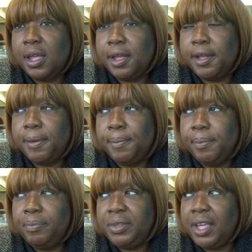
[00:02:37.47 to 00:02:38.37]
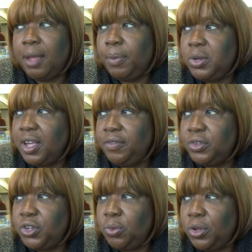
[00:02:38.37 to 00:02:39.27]
Um, yeah, but you have to
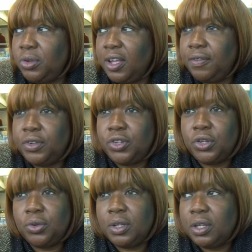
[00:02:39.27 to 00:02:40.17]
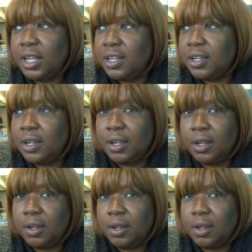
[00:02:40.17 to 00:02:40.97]
do what you have to do. Do you, have to go to